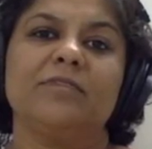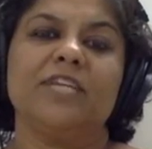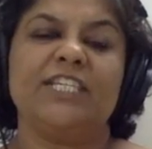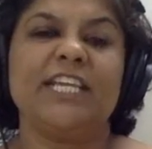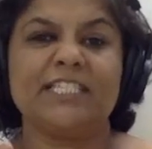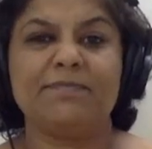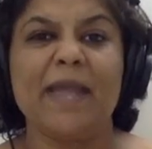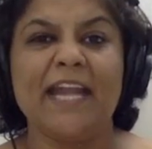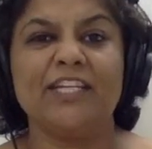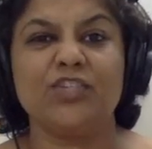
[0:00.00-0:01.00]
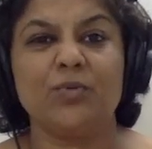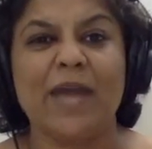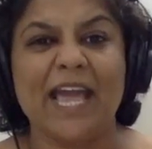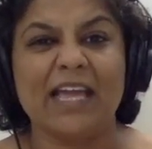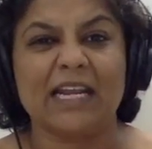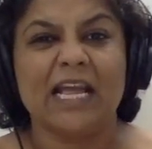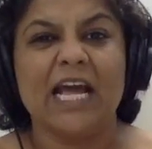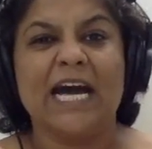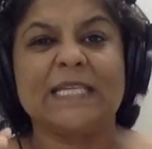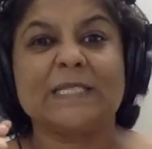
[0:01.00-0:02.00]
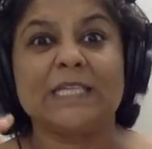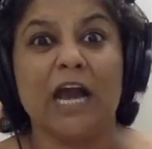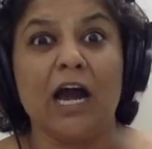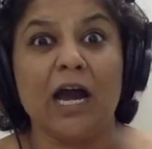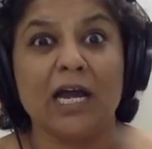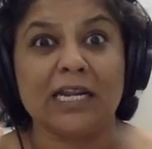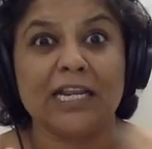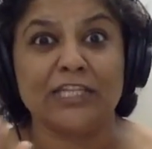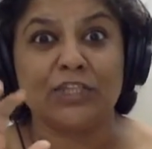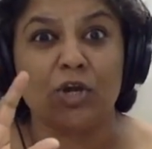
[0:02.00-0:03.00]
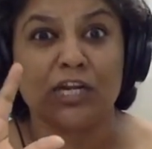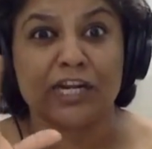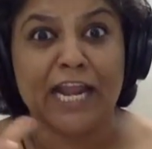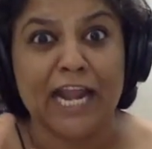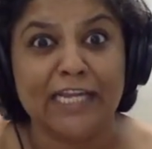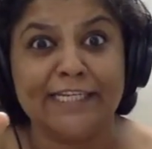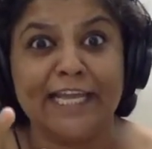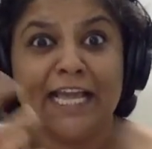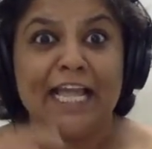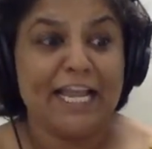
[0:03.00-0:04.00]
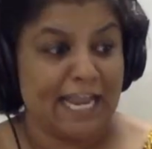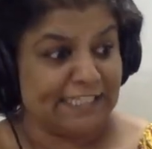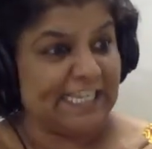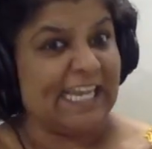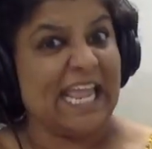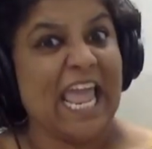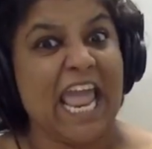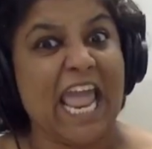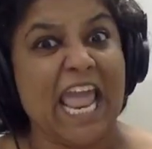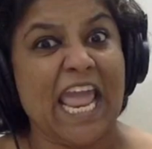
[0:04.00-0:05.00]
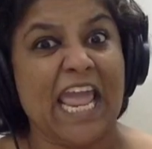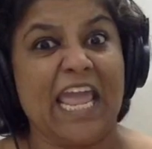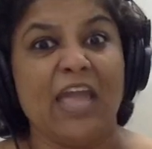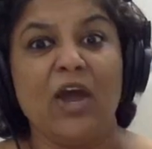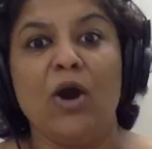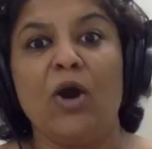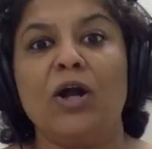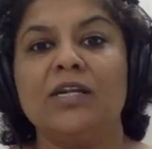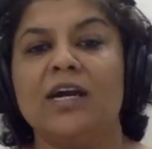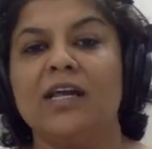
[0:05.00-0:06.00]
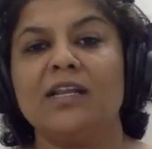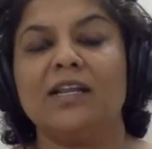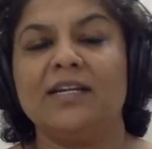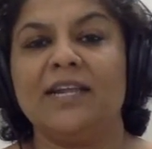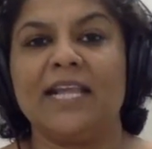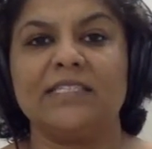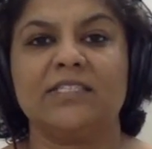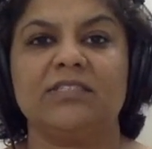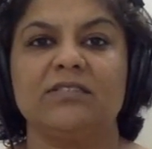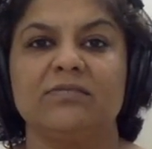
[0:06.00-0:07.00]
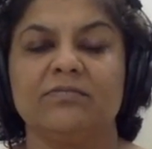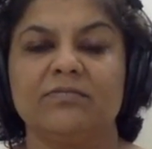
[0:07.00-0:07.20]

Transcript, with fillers: She is made to wear a scarlet or red letter A on her dress.